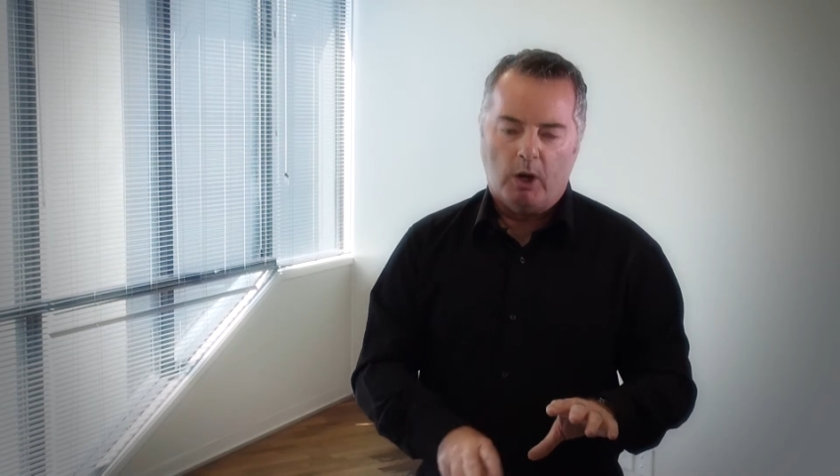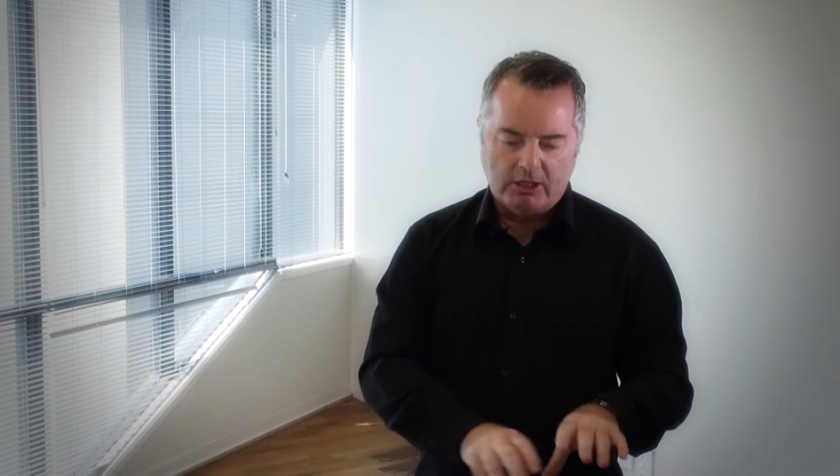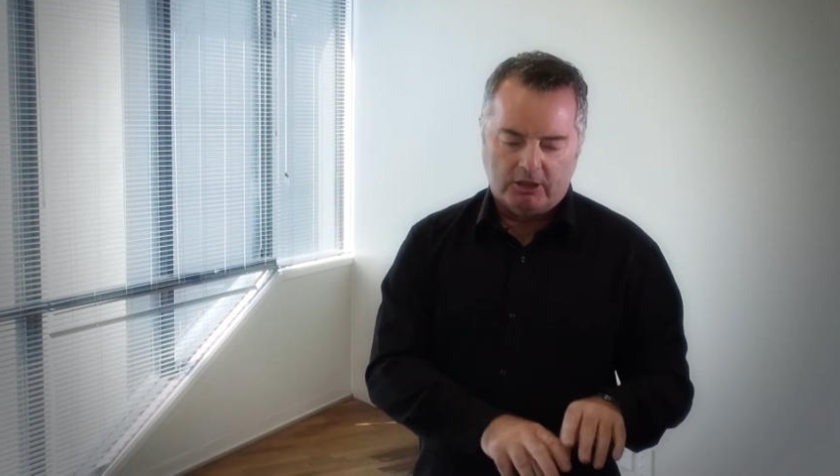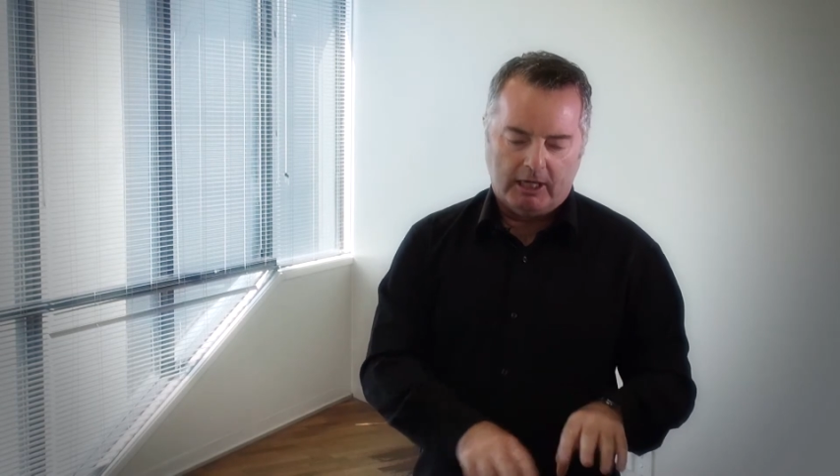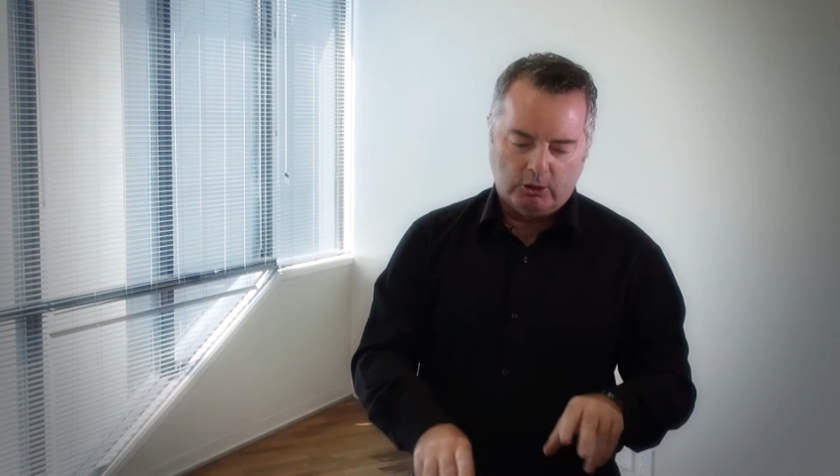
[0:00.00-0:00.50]

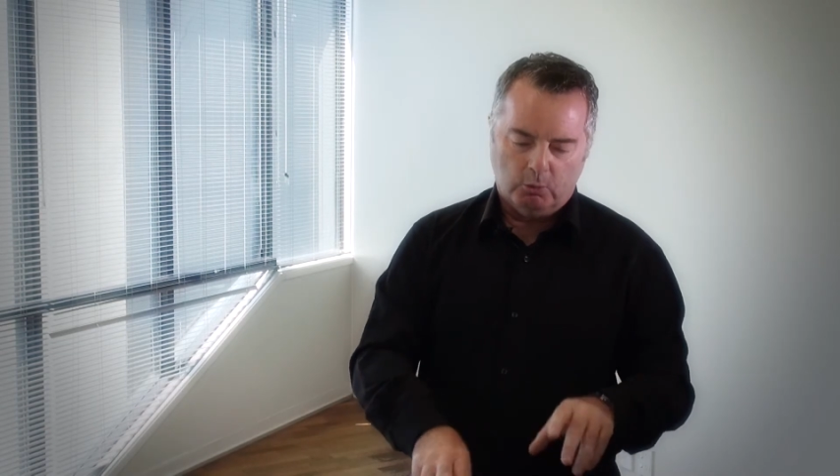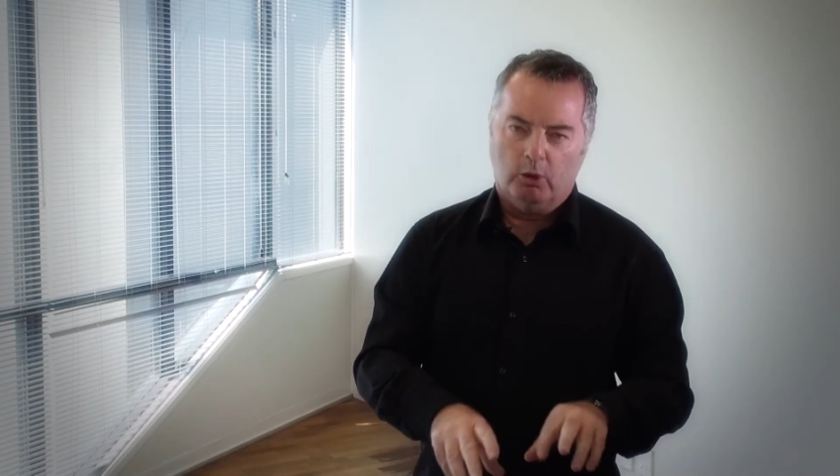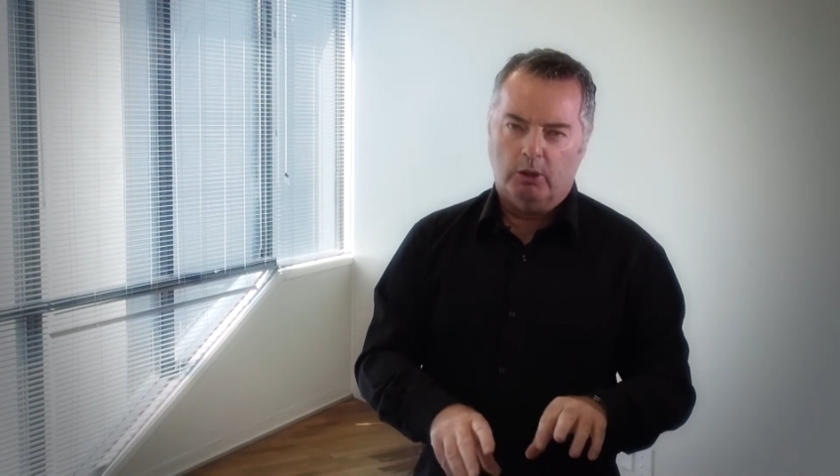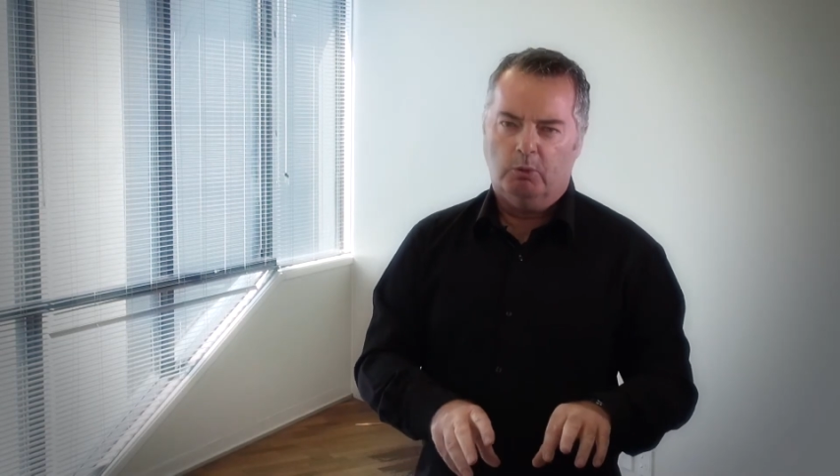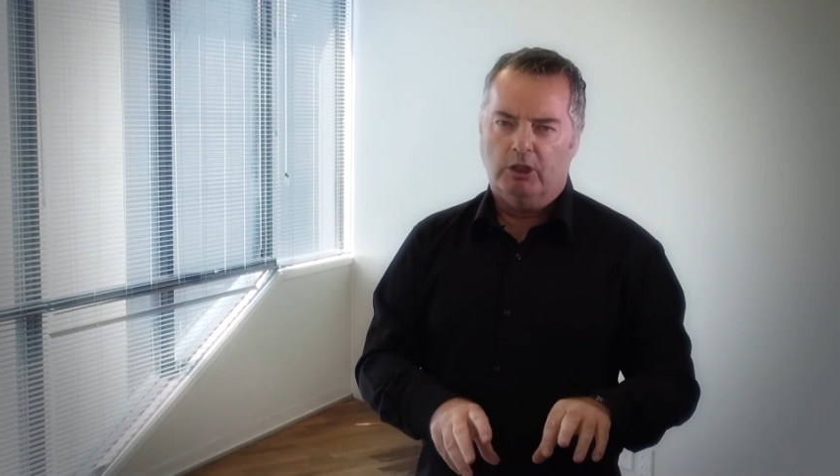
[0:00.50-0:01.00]
Why should I do
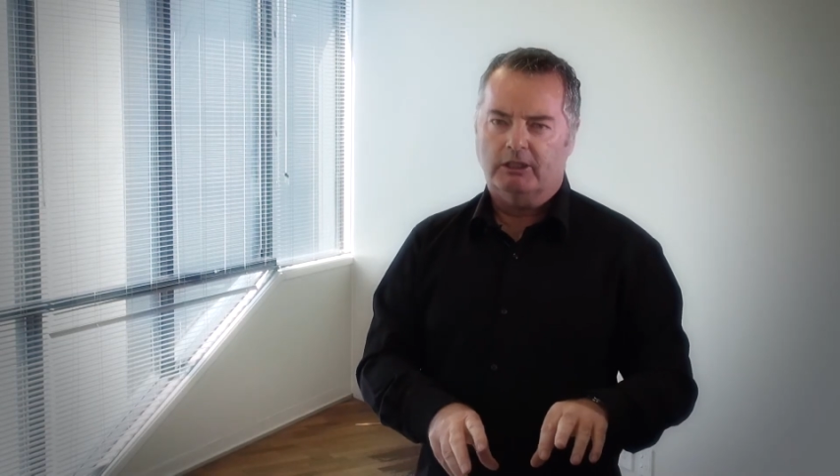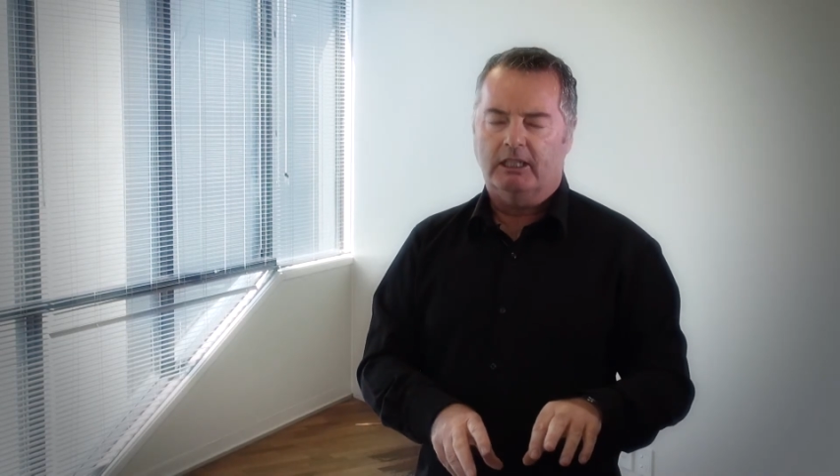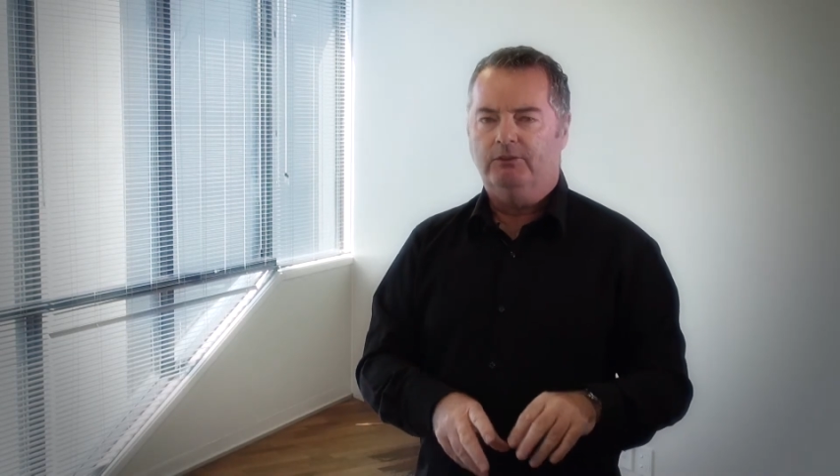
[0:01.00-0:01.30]
all the work?